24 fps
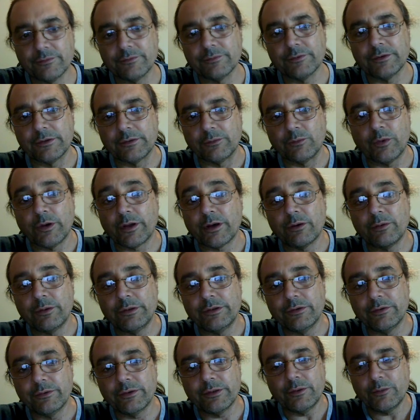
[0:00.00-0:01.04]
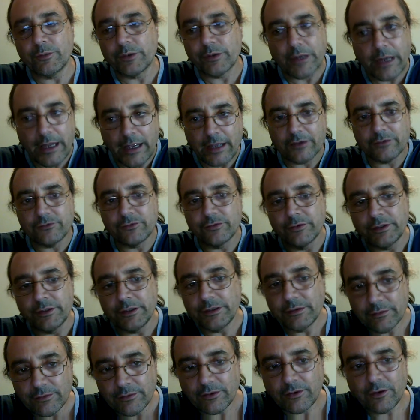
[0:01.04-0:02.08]
And what are we doing? We're
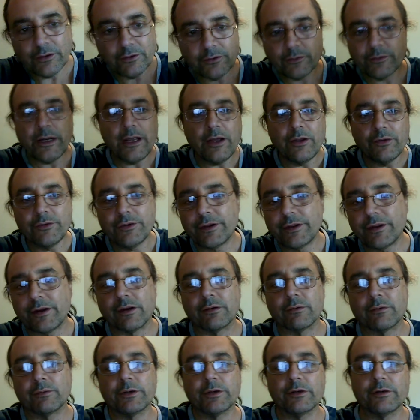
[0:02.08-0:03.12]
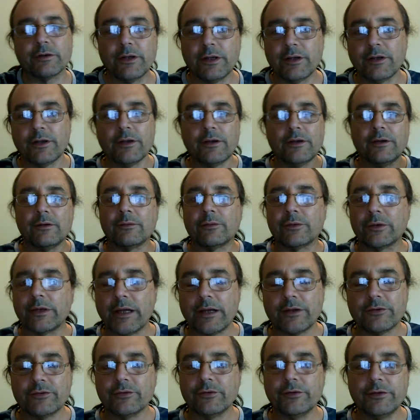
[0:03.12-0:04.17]
actually all around there. We're
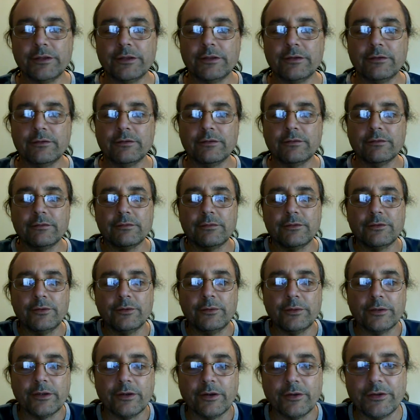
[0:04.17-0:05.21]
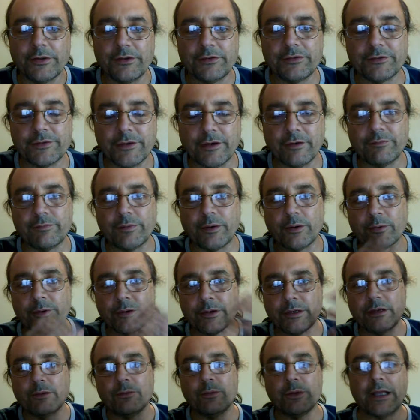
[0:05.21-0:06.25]
actually doing all this stuff, but
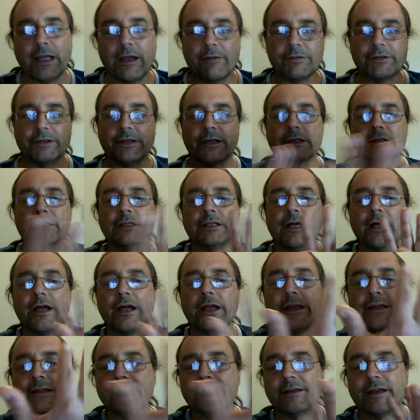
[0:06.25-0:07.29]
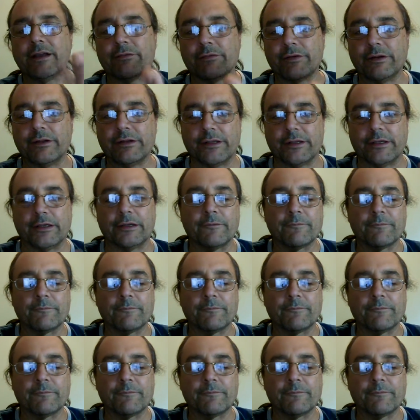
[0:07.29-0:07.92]
we haven't aligned everything.